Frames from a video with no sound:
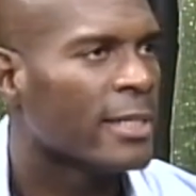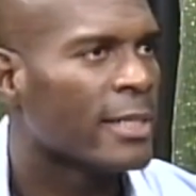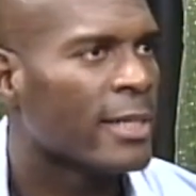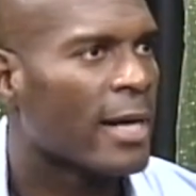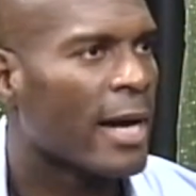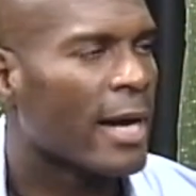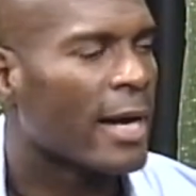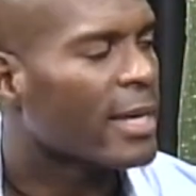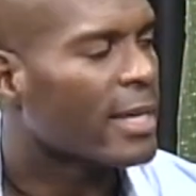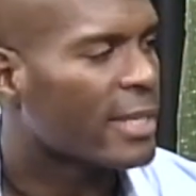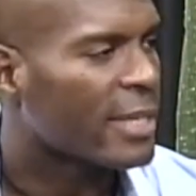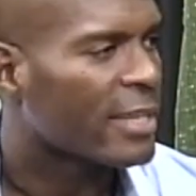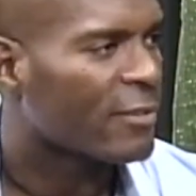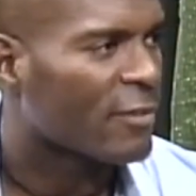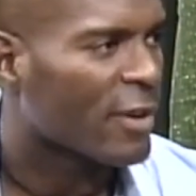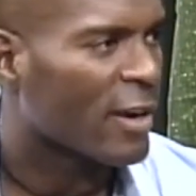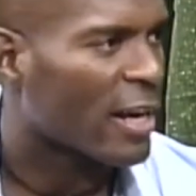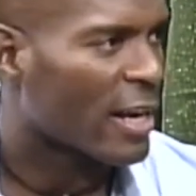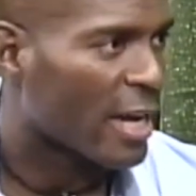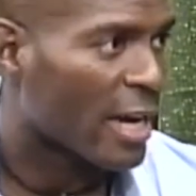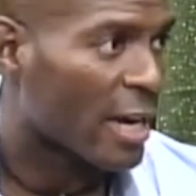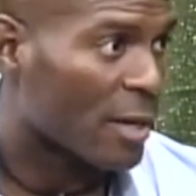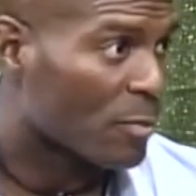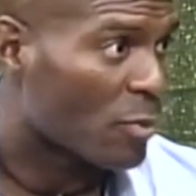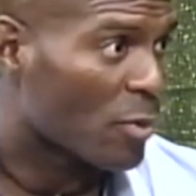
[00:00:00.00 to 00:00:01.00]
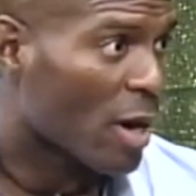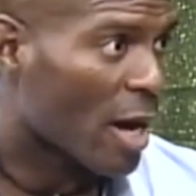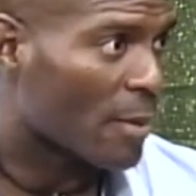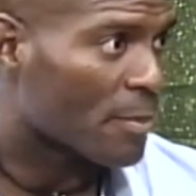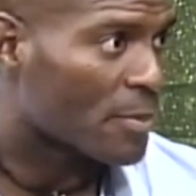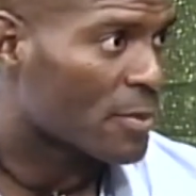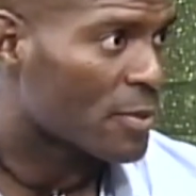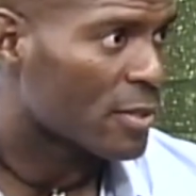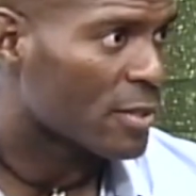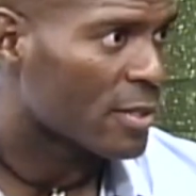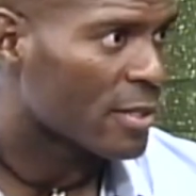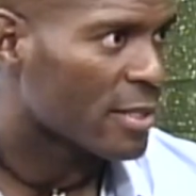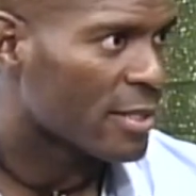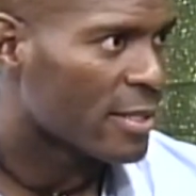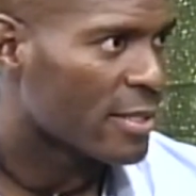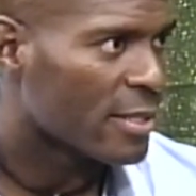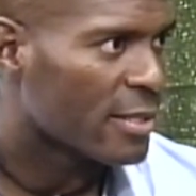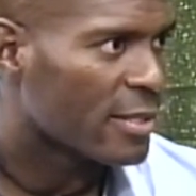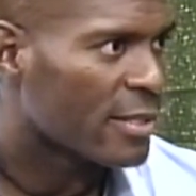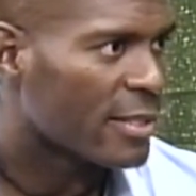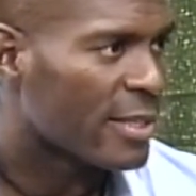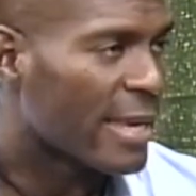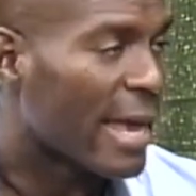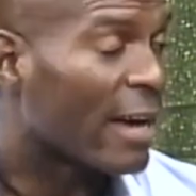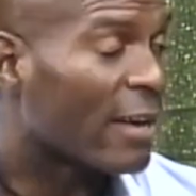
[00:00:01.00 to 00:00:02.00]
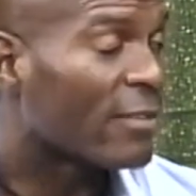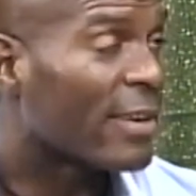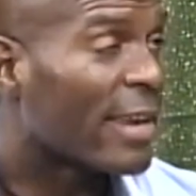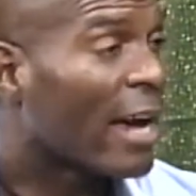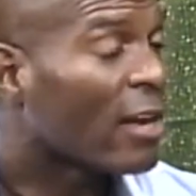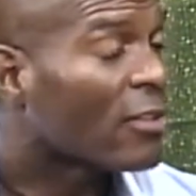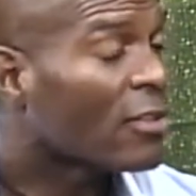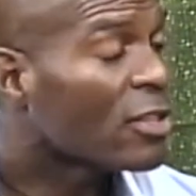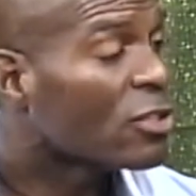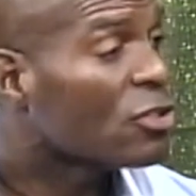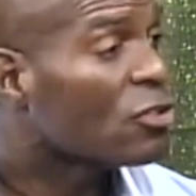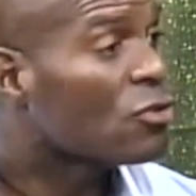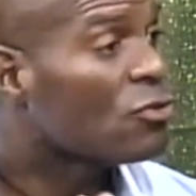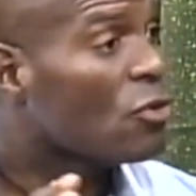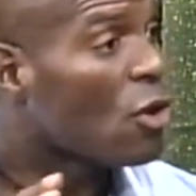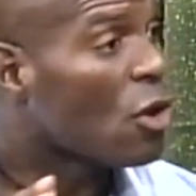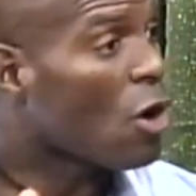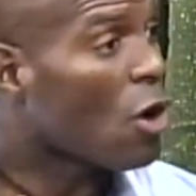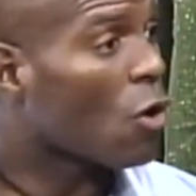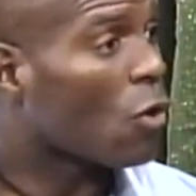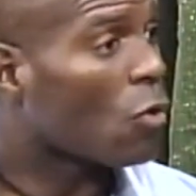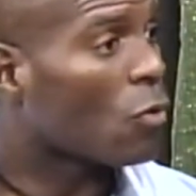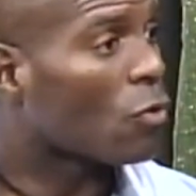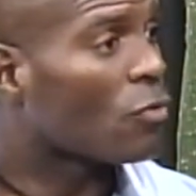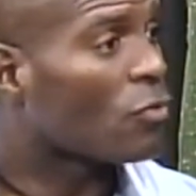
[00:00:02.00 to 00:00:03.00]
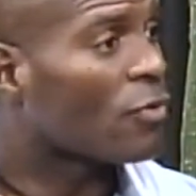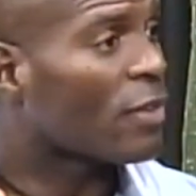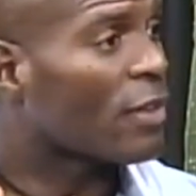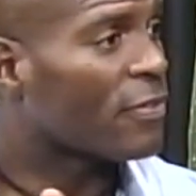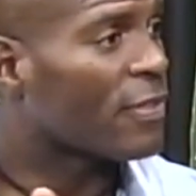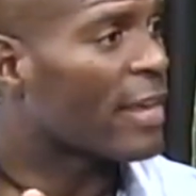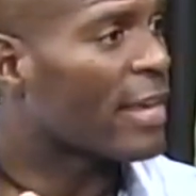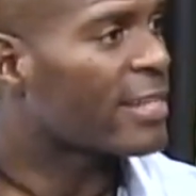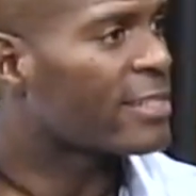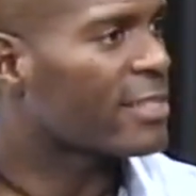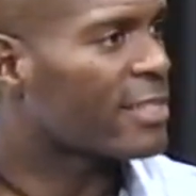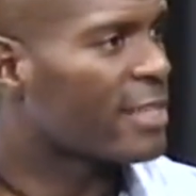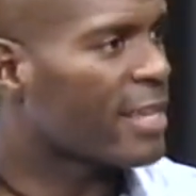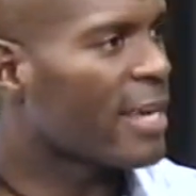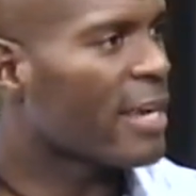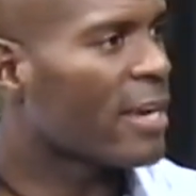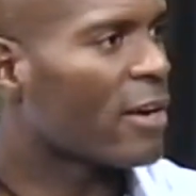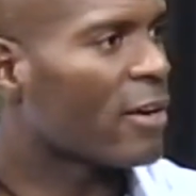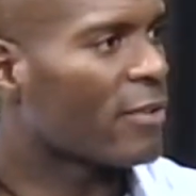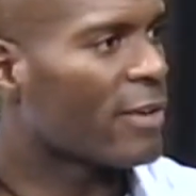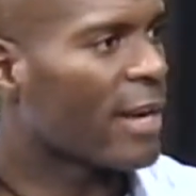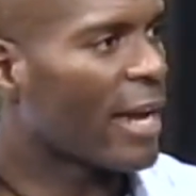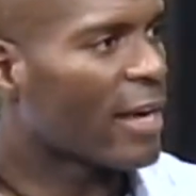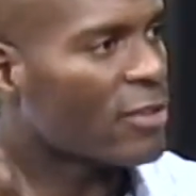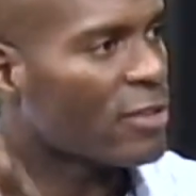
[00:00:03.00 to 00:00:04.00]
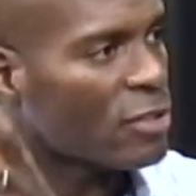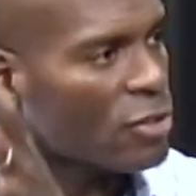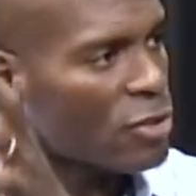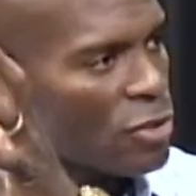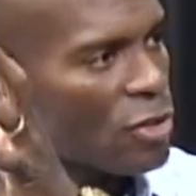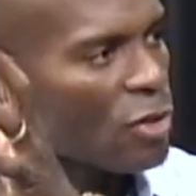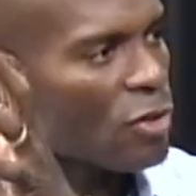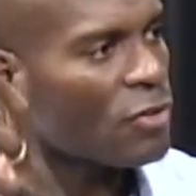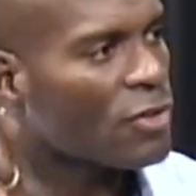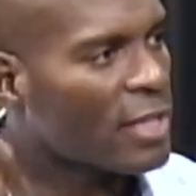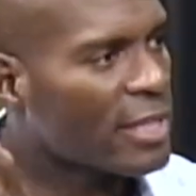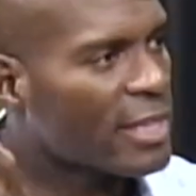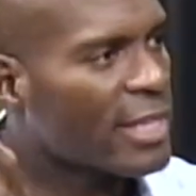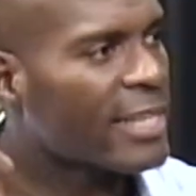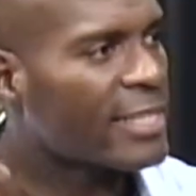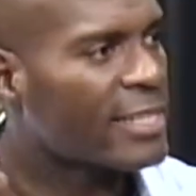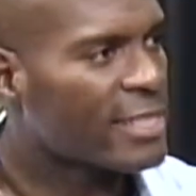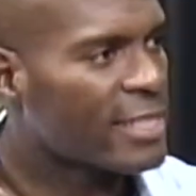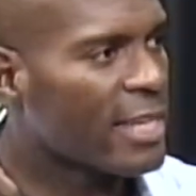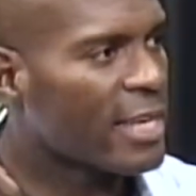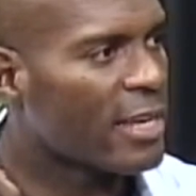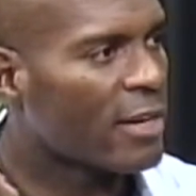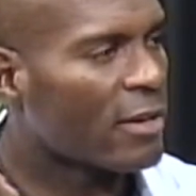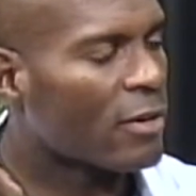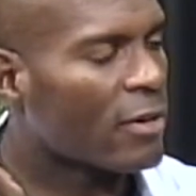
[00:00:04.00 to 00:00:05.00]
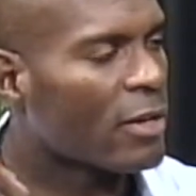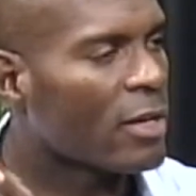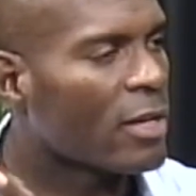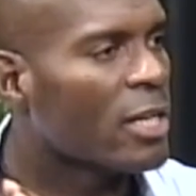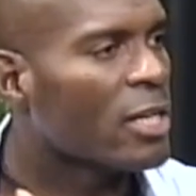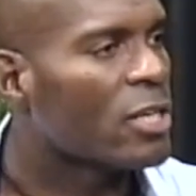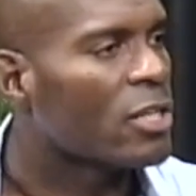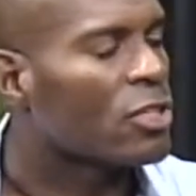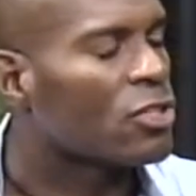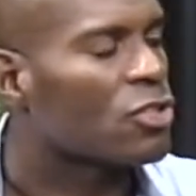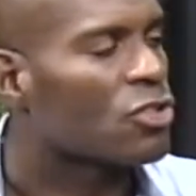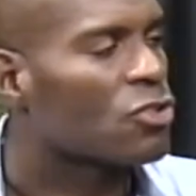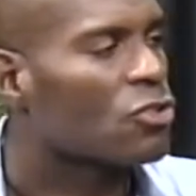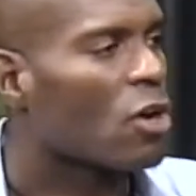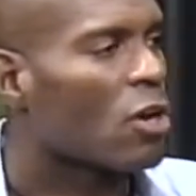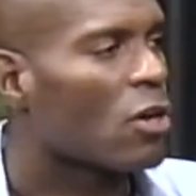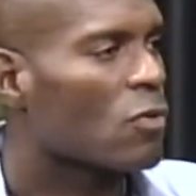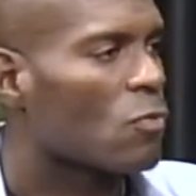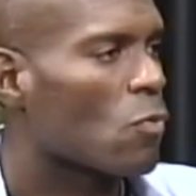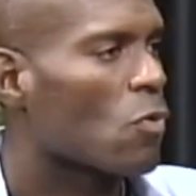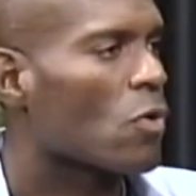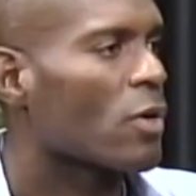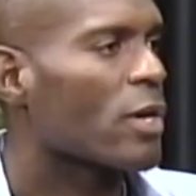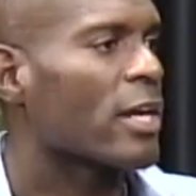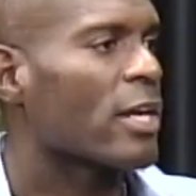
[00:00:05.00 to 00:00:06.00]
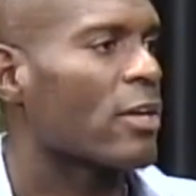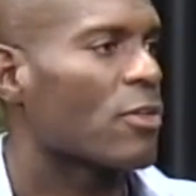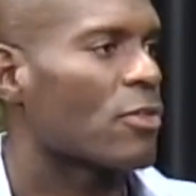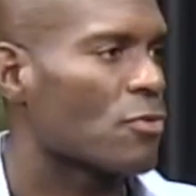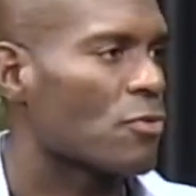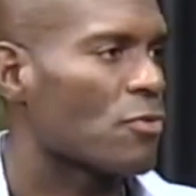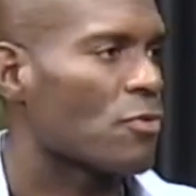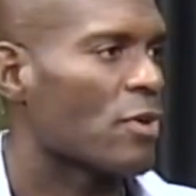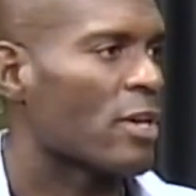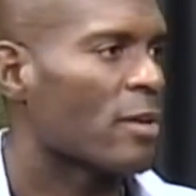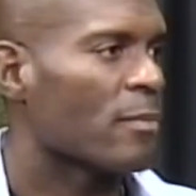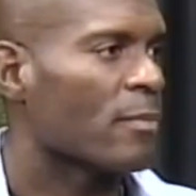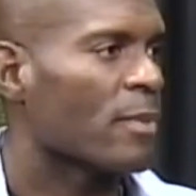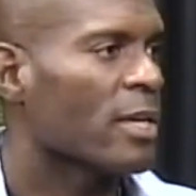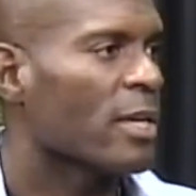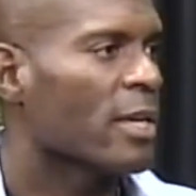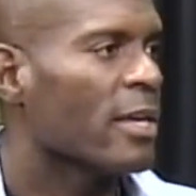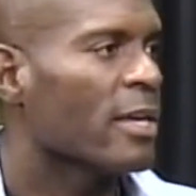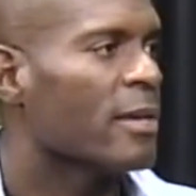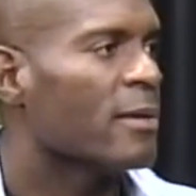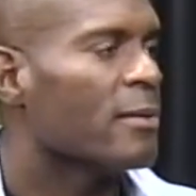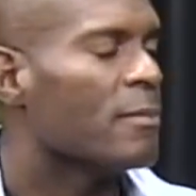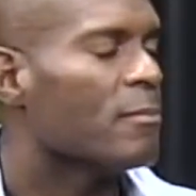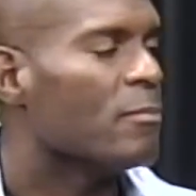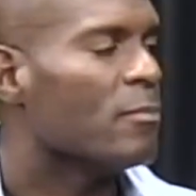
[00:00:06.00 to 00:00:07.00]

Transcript: I got to give God props. Now, now yeah. that you know that that's there, now yes. that you know that that's there, yes. start working through Him. Right.